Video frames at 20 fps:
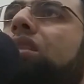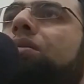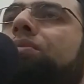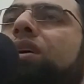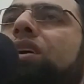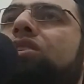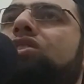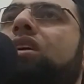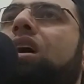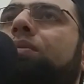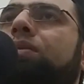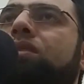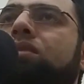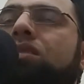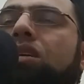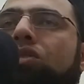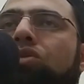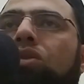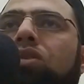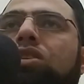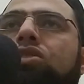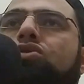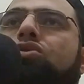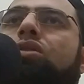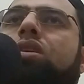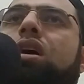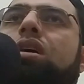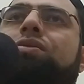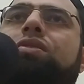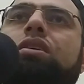them hijab is not only to
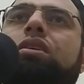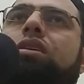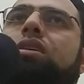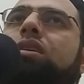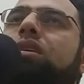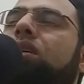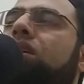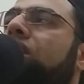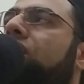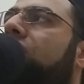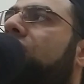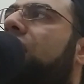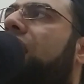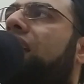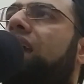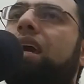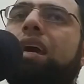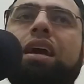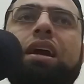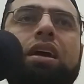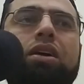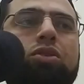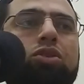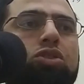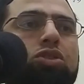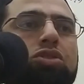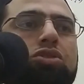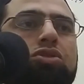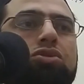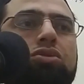cover the hair
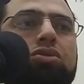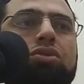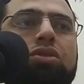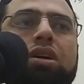or to